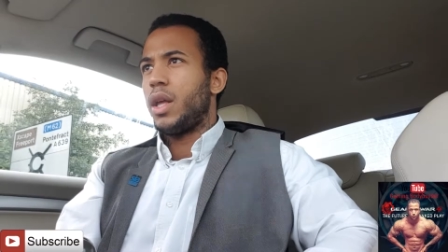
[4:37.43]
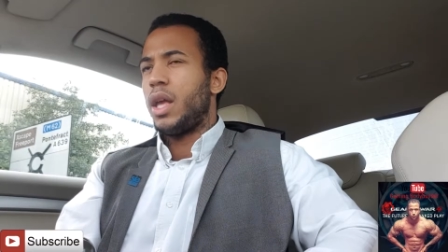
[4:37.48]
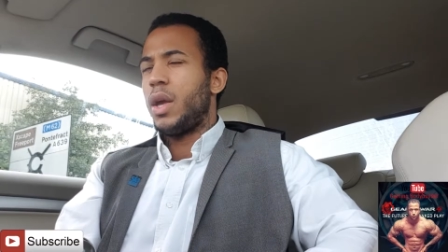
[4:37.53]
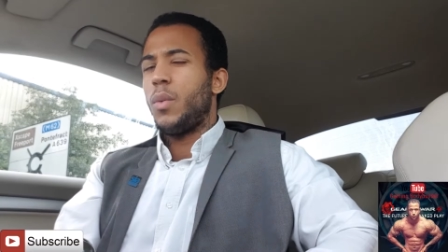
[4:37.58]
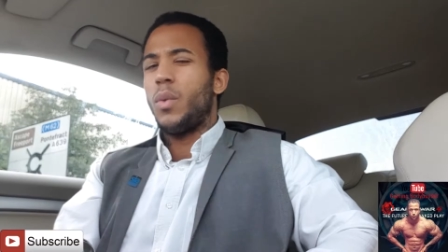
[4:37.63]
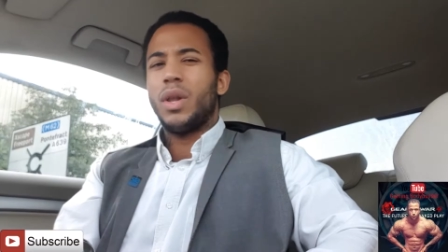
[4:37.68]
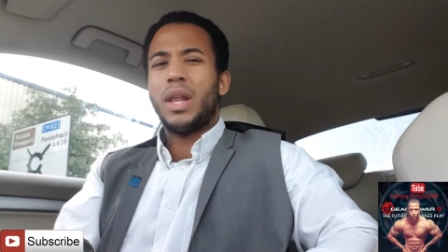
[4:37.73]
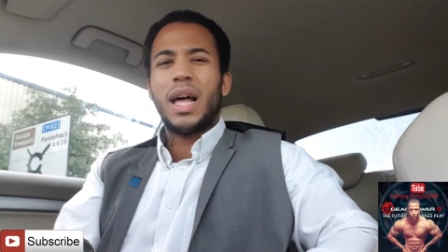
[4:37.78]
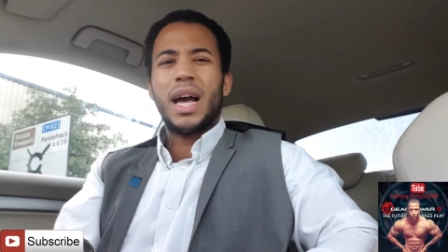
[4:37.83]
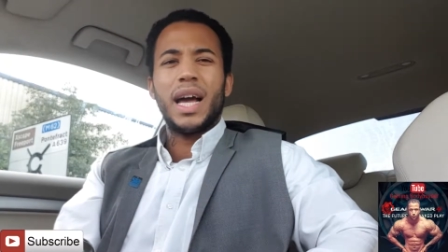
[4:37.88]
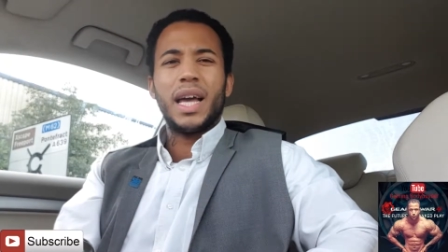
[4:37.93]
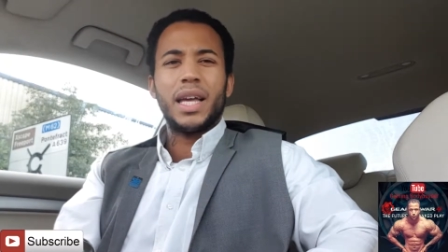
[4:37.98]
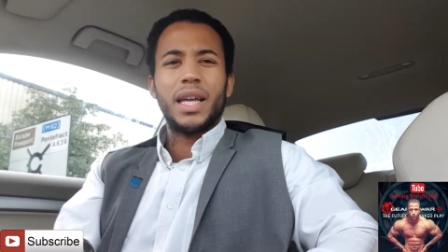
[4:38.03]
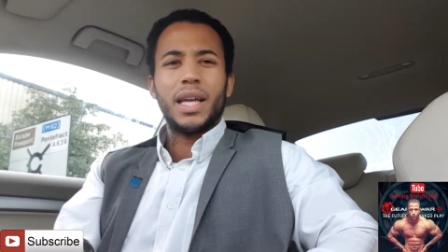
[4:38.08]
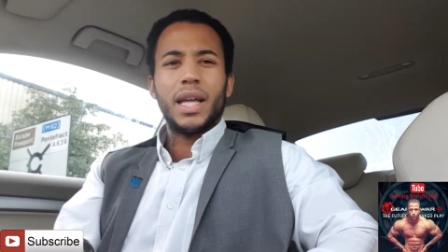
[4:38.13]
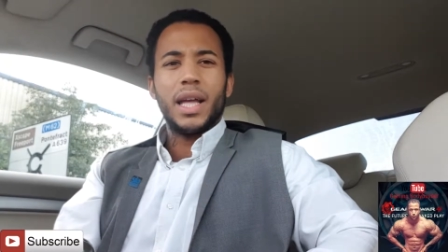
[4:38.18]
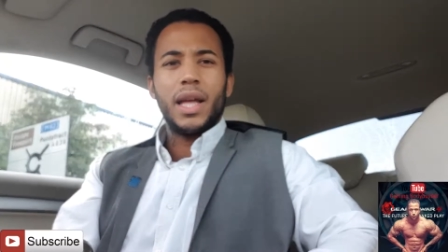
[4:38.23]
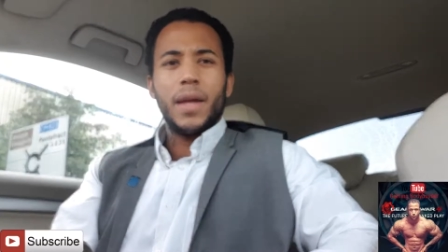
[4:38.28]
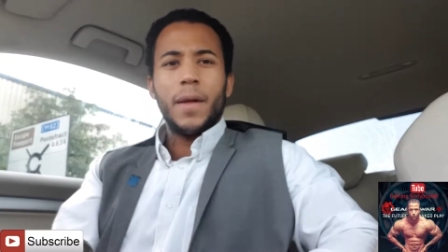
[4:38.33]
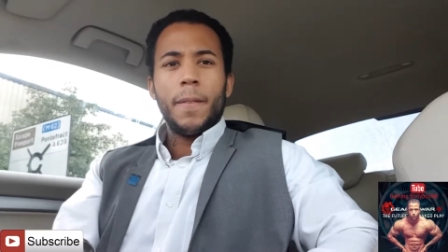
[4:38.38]
it was like,
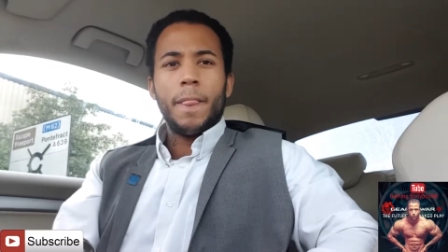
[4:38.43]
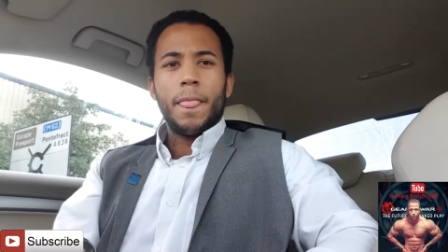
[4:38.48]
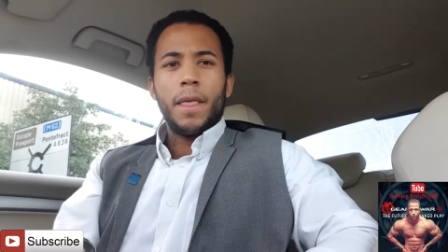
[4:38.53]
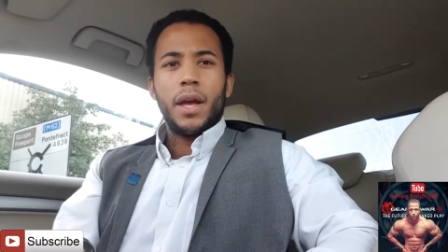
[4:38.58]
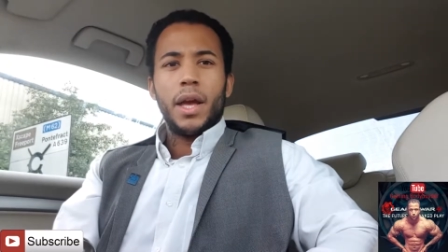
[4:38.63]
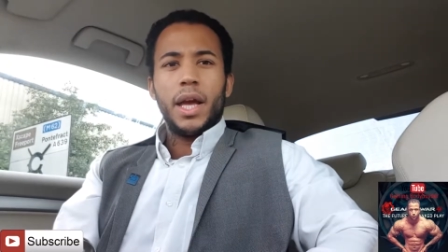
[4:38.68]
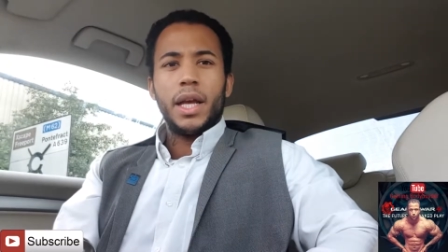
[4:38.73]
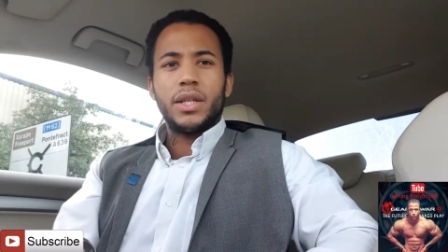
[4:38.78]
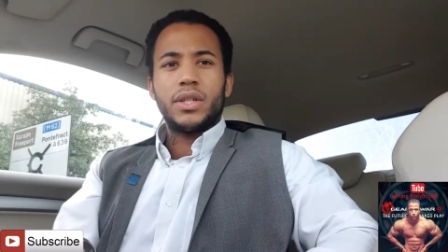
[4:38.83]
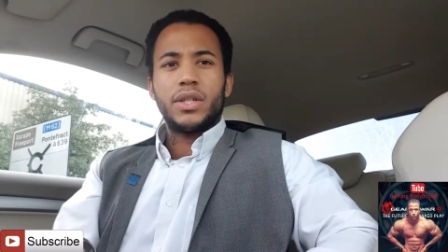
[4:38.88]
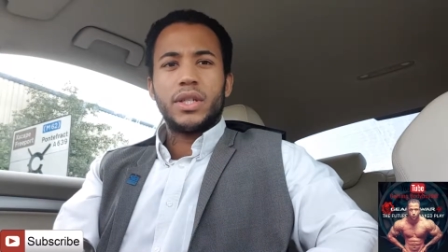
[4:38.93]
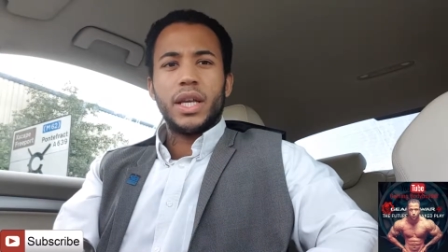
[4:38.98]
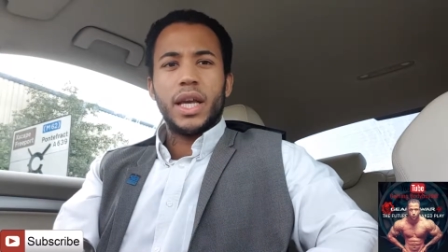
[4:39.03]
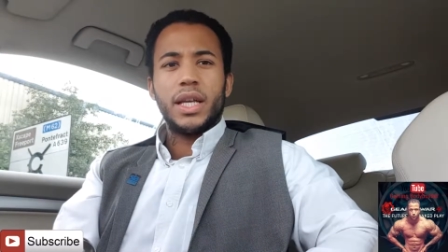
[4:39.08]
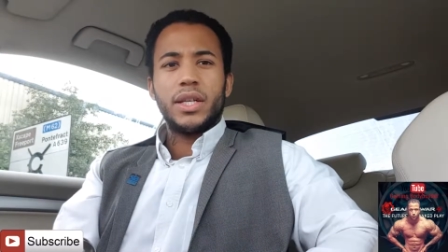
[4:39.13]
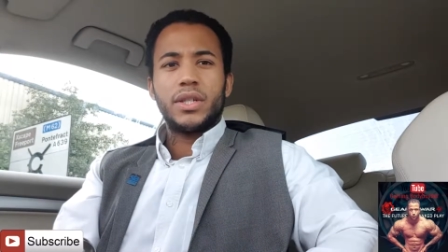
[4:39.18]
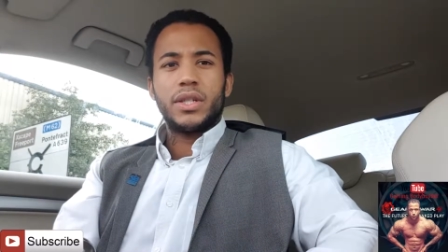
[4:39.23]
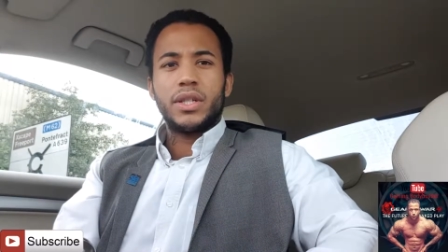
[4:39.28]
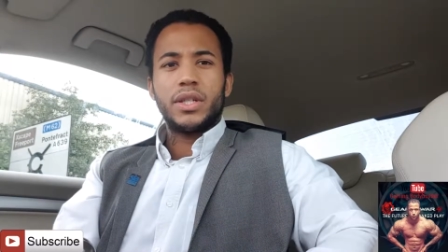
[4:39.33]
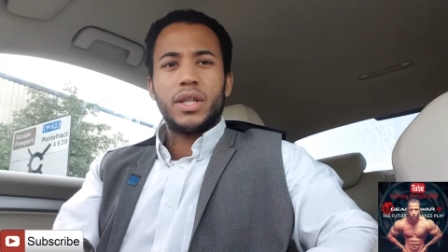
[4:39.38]
it's
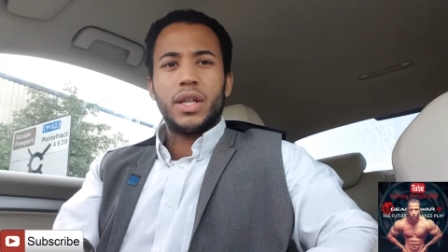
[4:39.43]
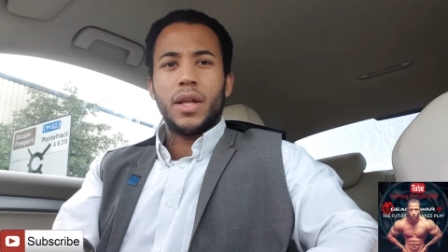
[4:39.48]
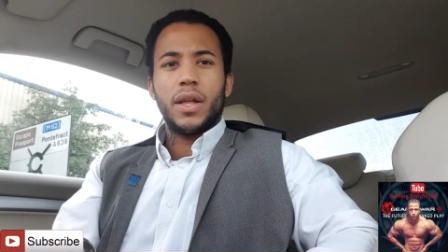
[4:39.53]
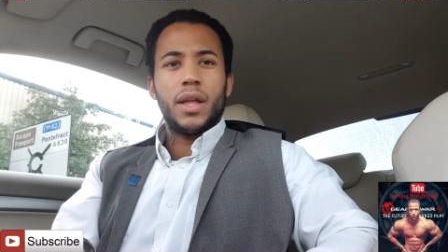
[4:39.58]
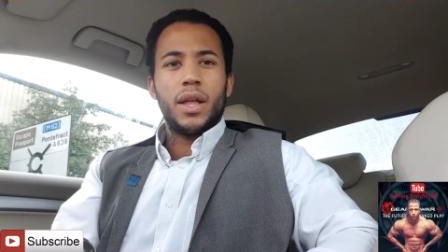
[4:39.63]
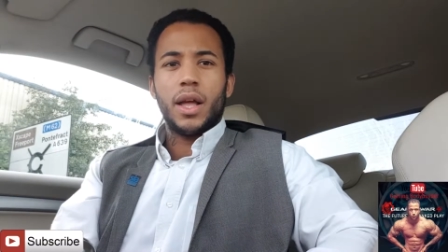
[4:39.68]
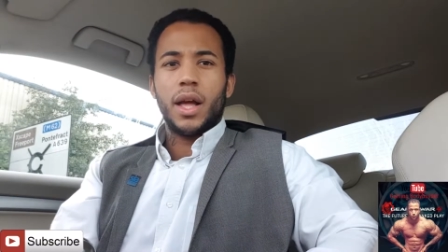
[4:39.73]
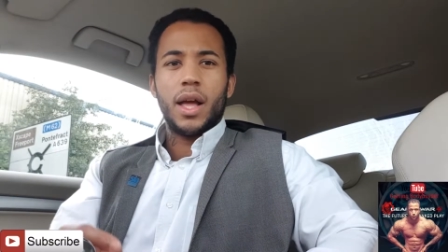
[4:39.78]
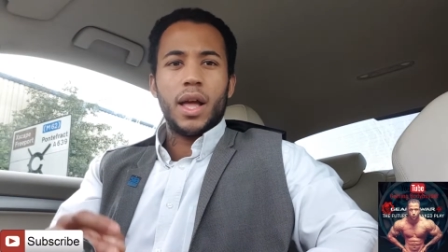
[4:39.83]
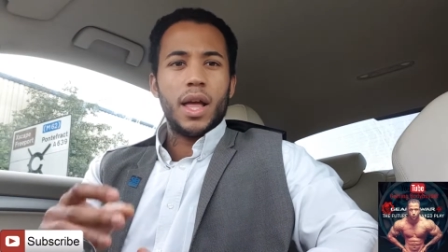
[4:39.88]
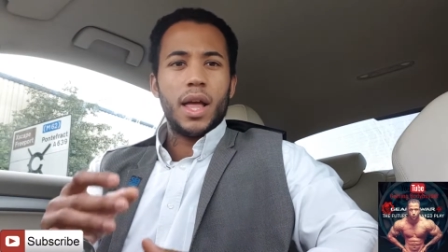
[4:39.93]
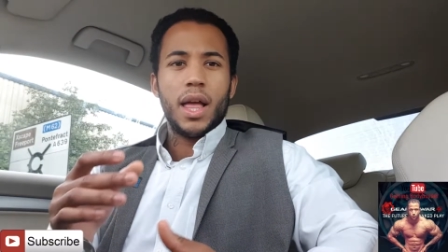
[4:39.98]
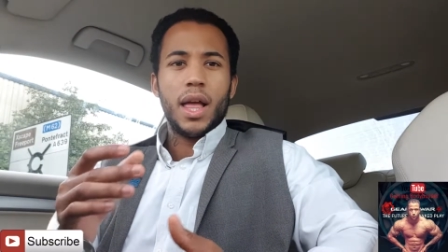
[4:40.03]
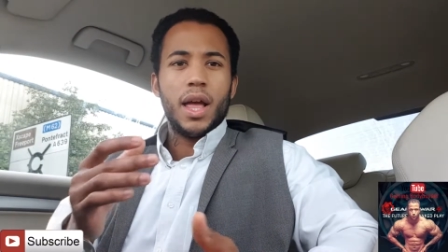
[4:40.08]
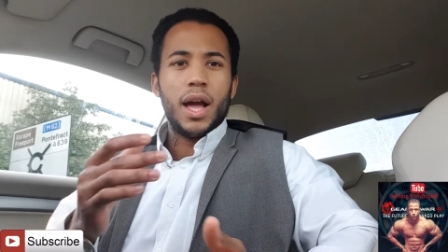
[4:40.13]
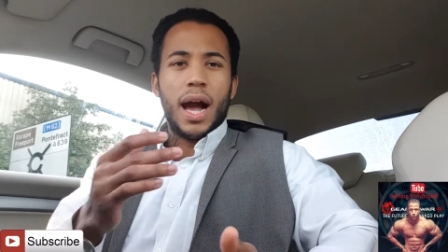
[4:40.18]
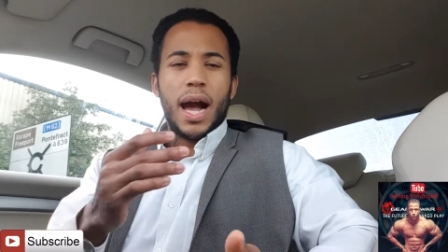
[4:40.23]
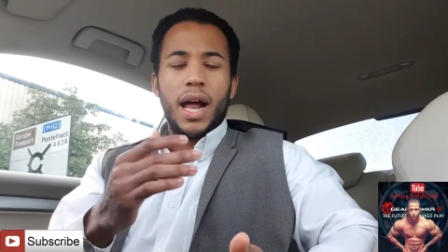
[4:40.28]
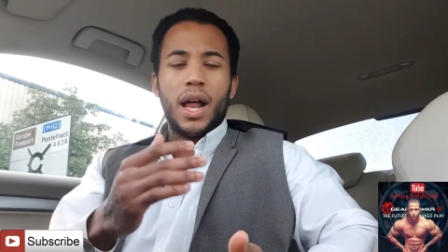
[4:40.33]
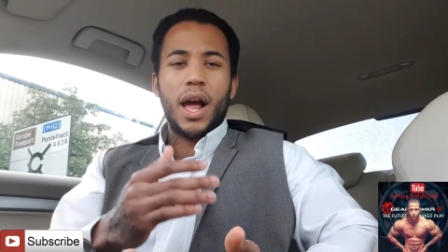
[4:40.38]
it's
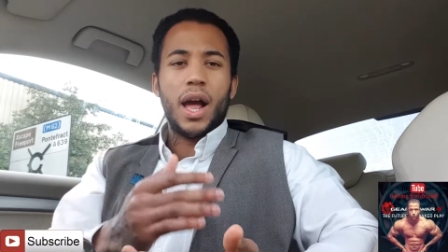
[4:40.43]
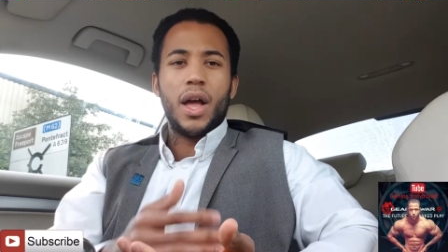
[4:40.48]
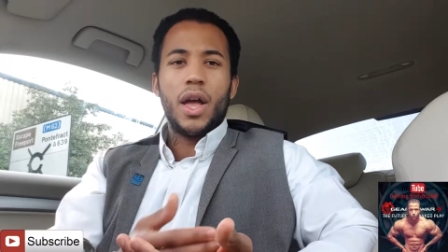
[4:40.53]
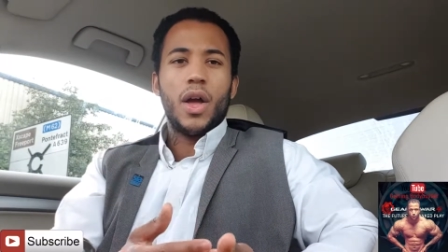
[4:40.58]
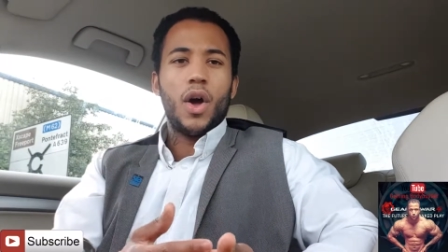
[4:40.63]
I